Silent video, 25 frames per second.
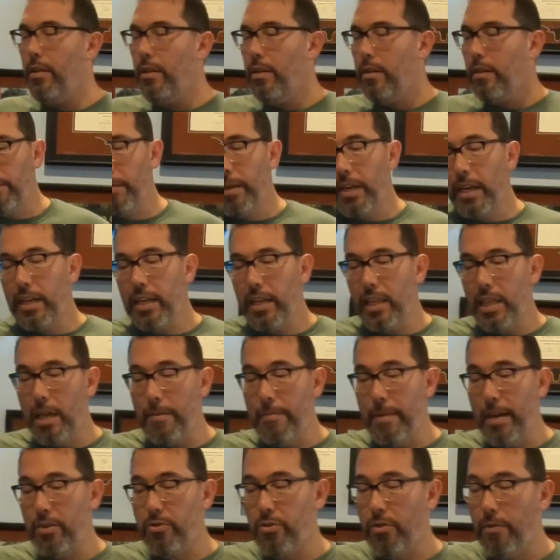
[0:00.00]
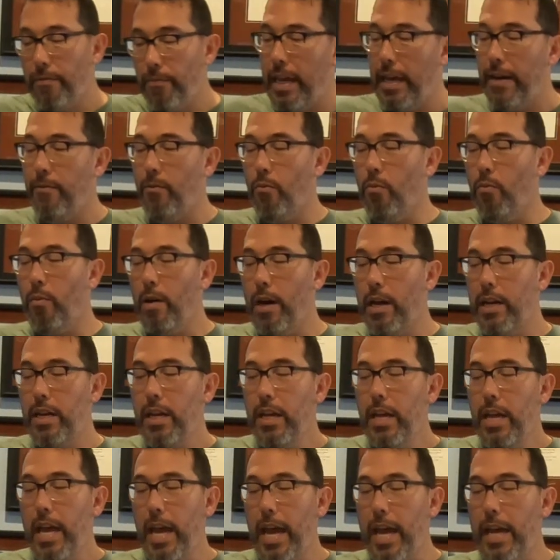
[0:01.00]
From the beginning of that measure, we have 1
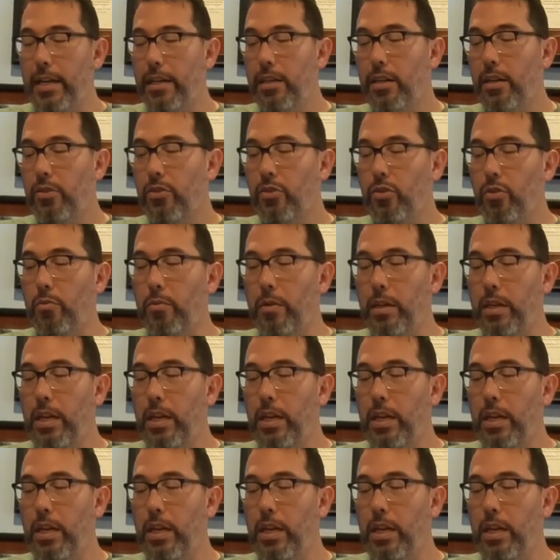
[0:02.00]
and 2